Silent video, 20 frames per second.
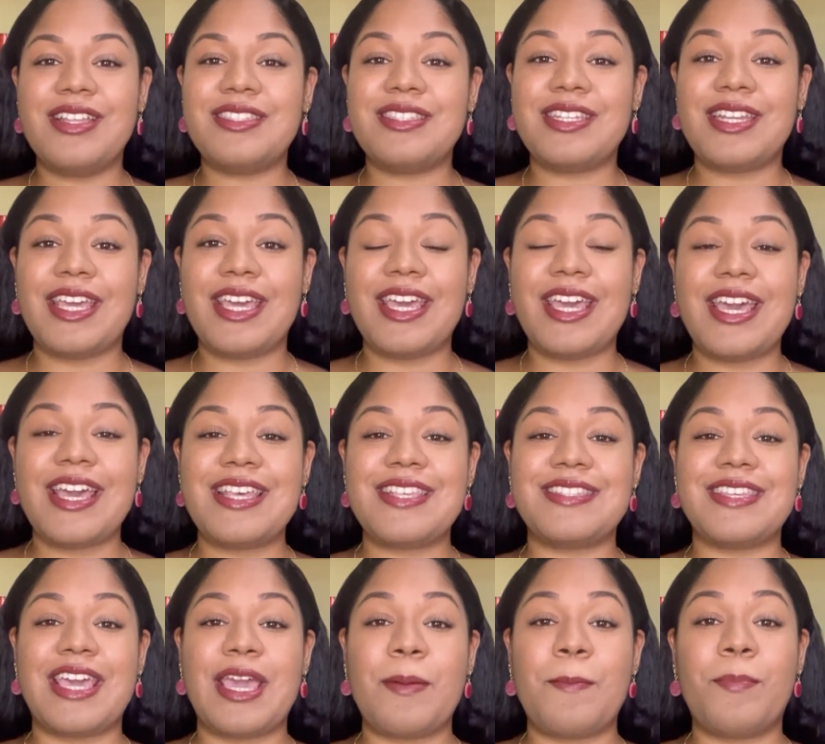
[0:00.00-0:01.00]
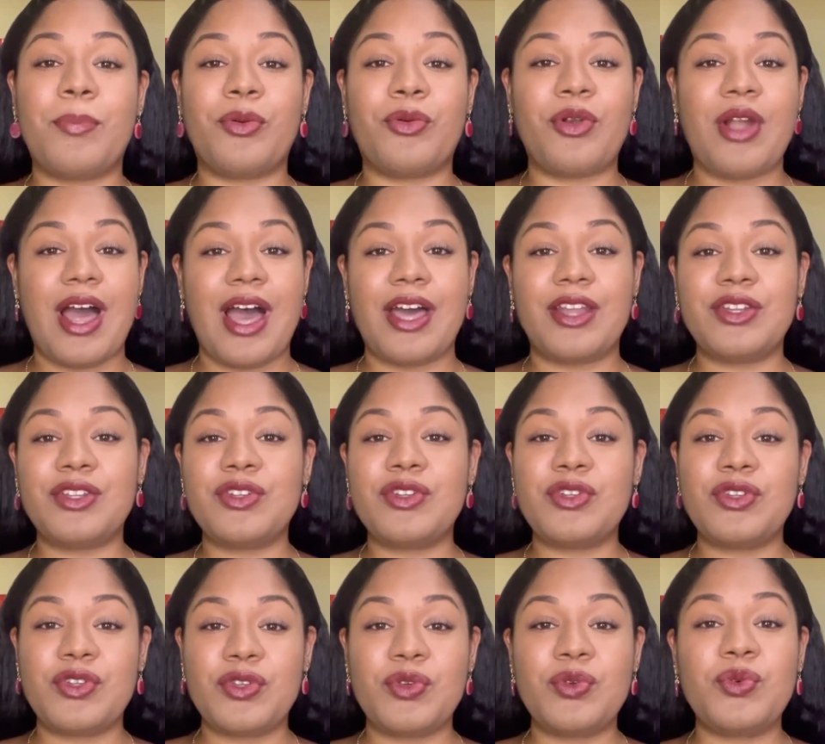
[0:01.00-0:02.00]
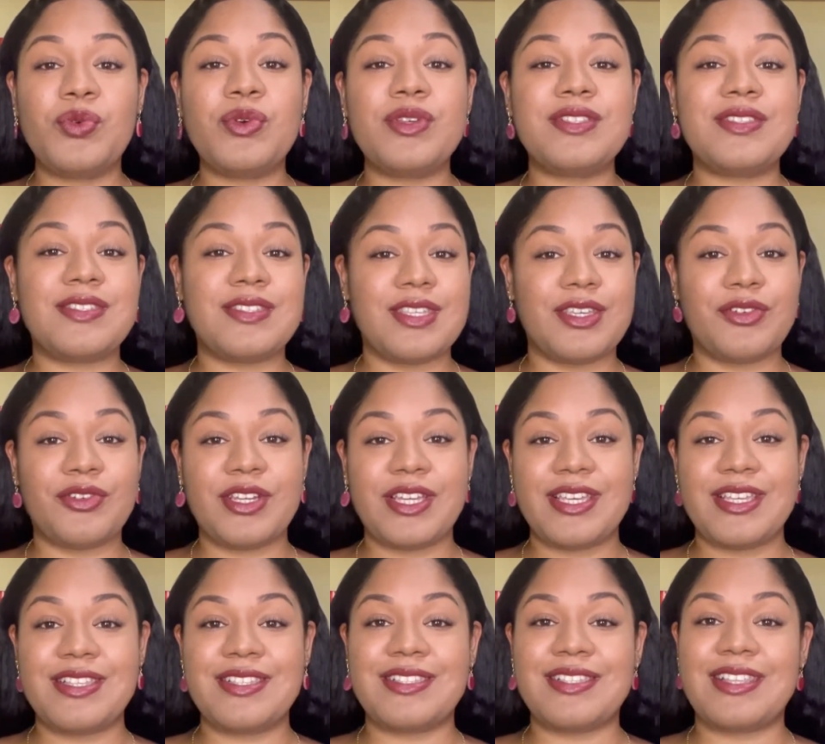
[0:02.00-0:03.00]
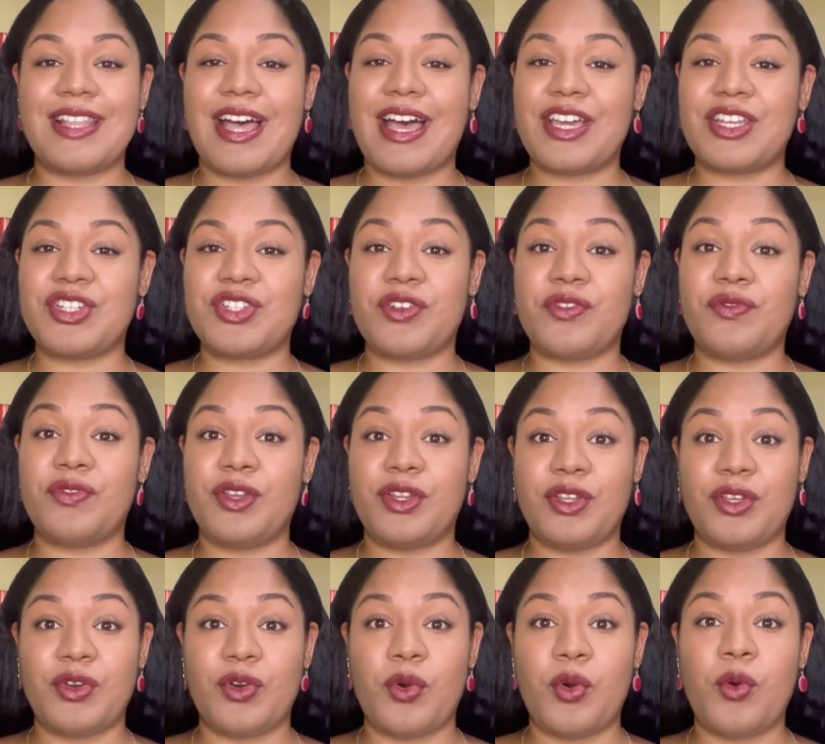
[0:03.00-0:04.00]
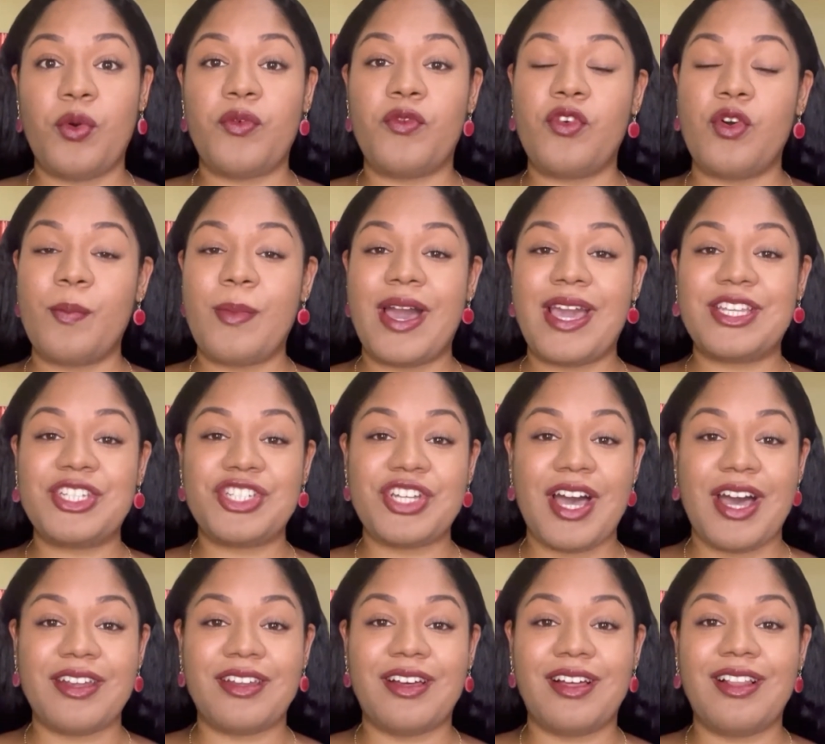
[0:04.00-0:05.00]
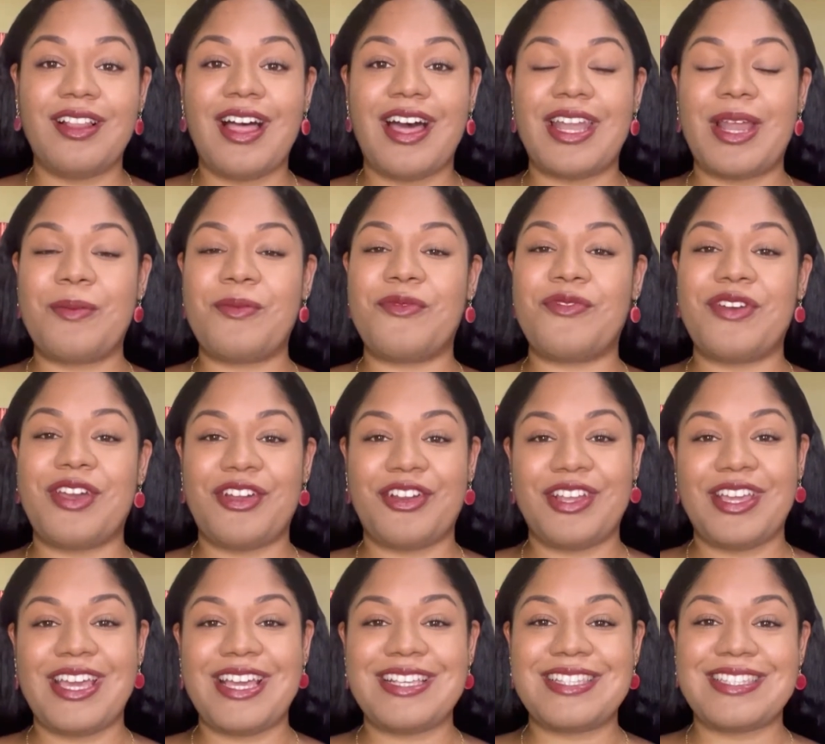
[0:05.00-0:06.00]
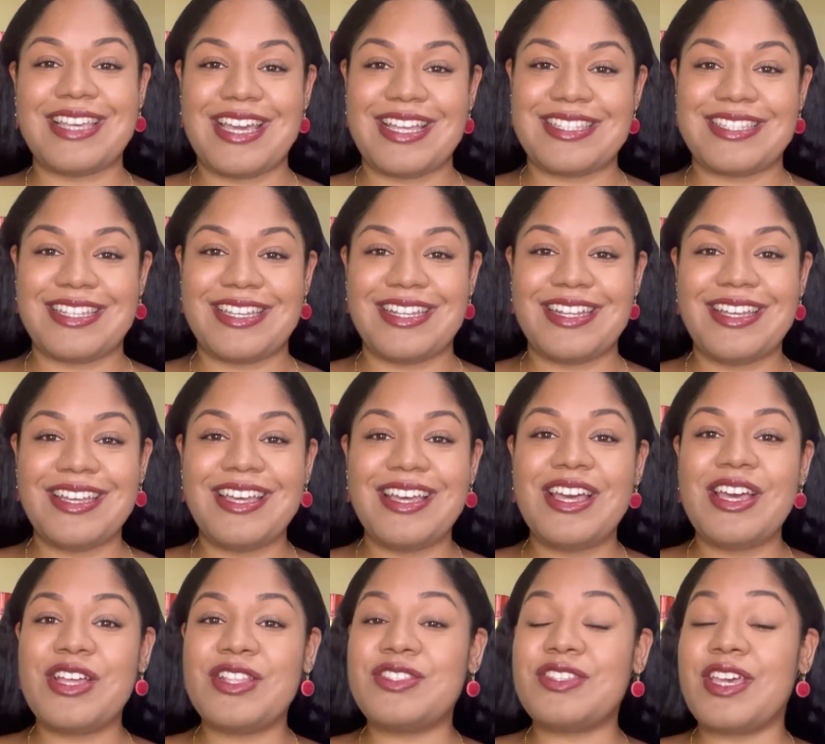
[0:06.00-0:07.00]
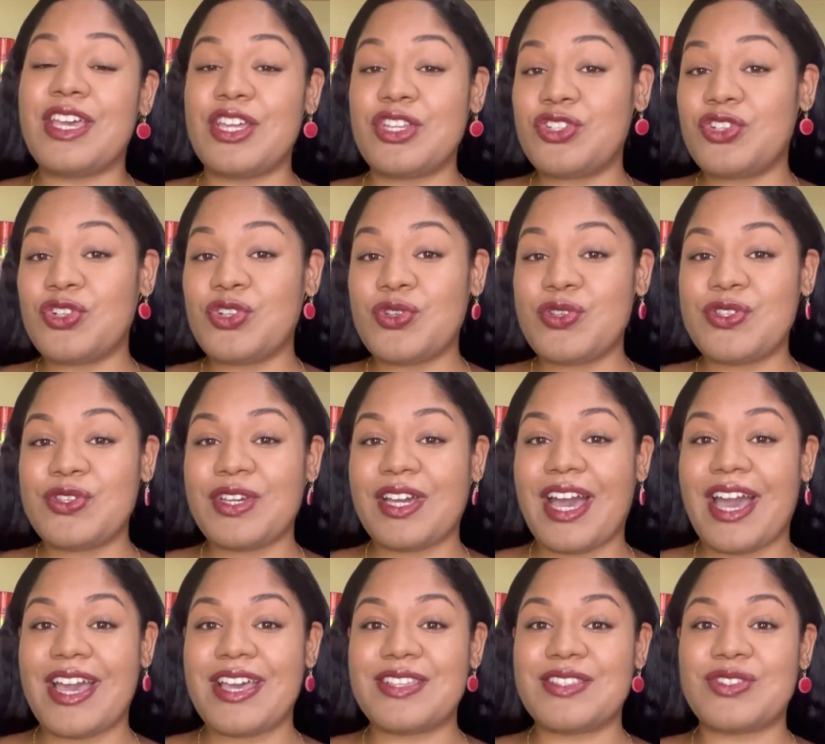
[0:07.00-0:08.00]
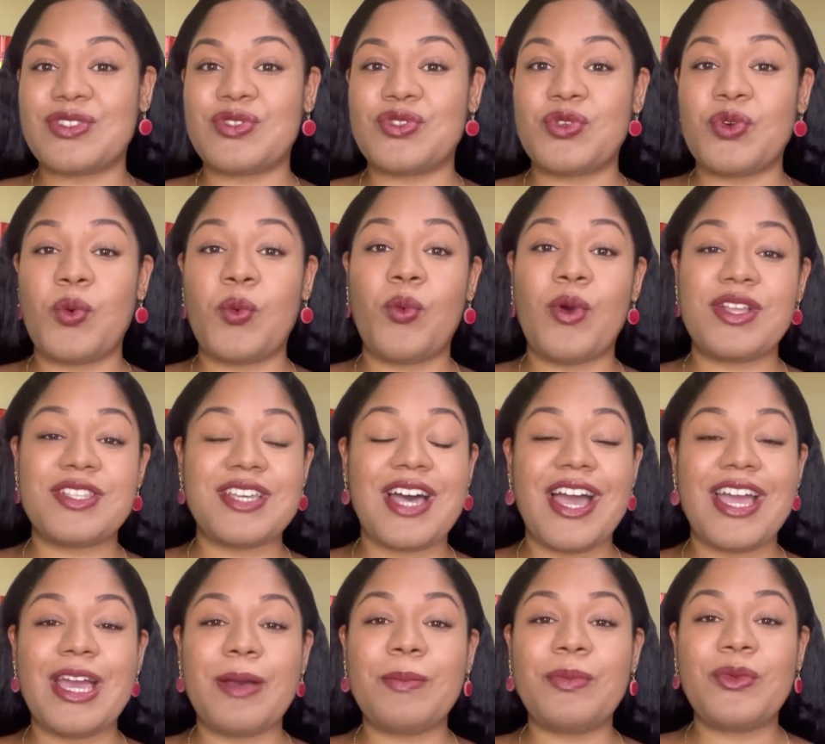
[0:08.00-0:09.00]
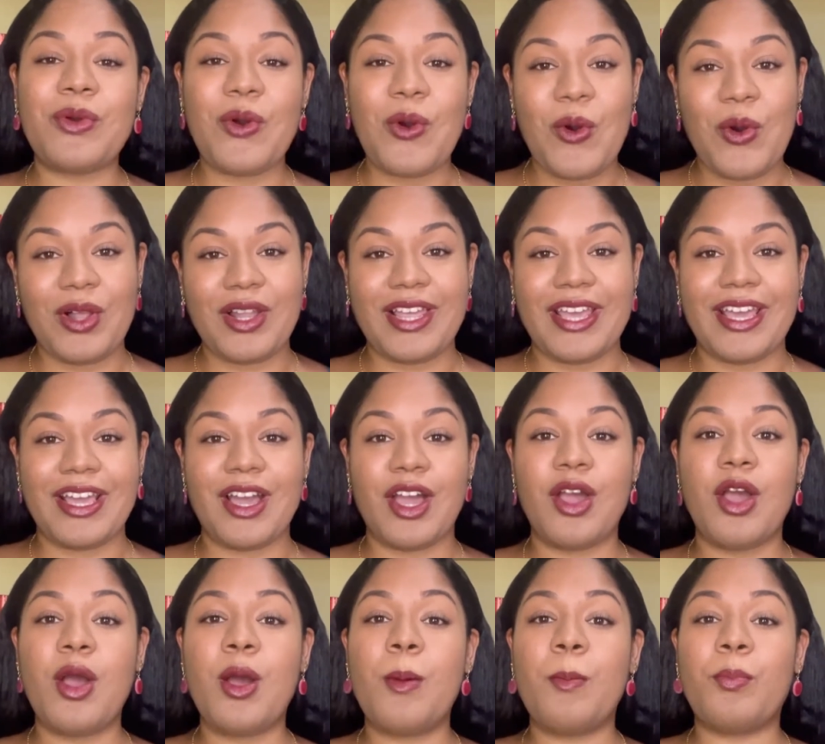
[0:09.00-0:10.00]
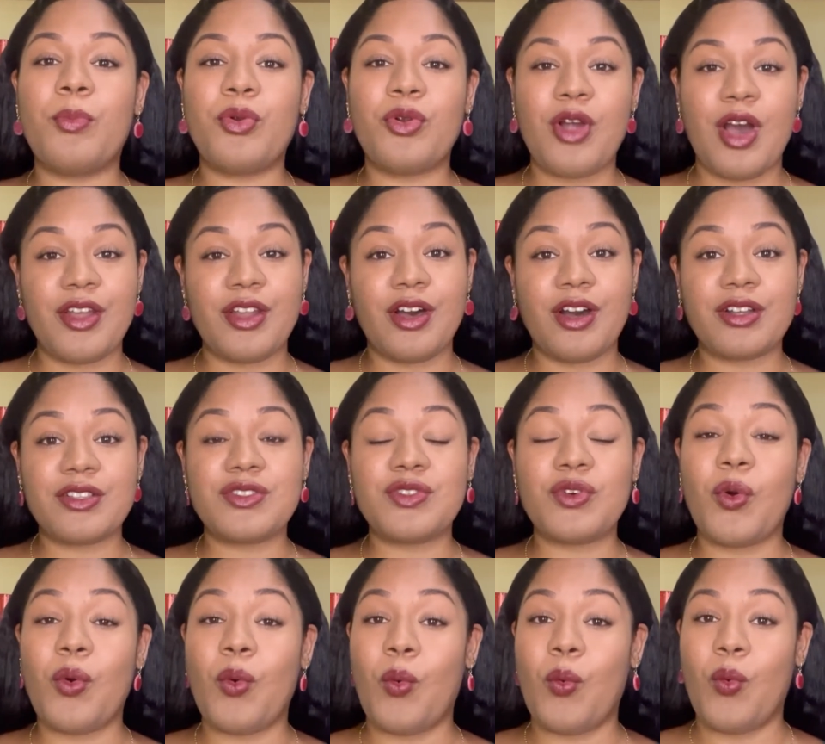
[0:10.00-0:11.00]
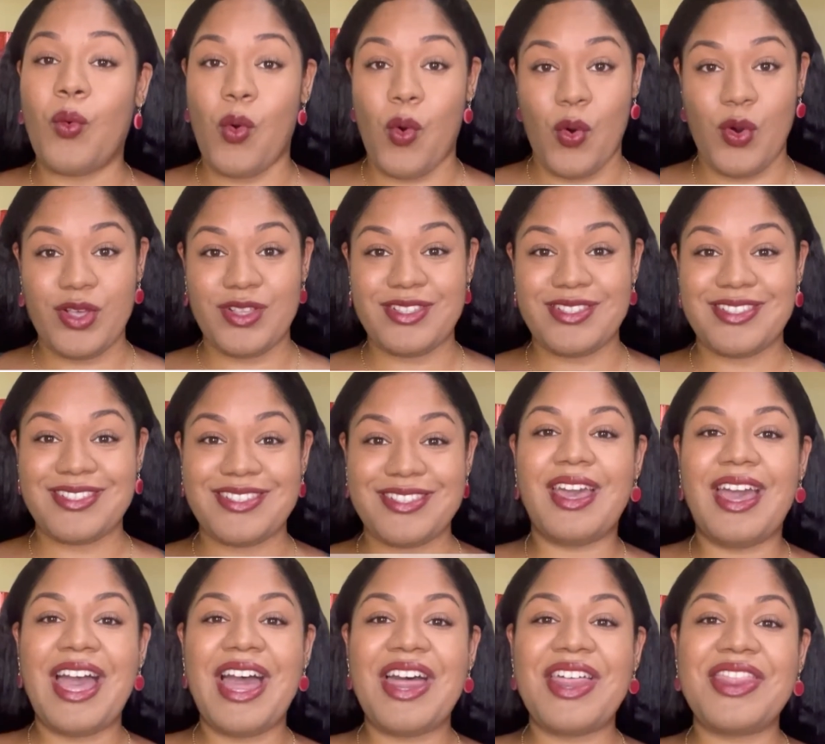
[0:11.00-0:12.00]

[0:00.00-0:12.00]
Today is a brand new series slash video for my channel and I'm very excited to introduce you guys to what I am calling product wars.